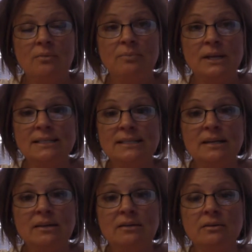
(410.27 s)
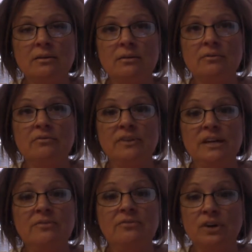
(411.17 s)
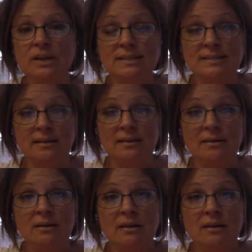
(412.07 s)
Plessy v. Ferguson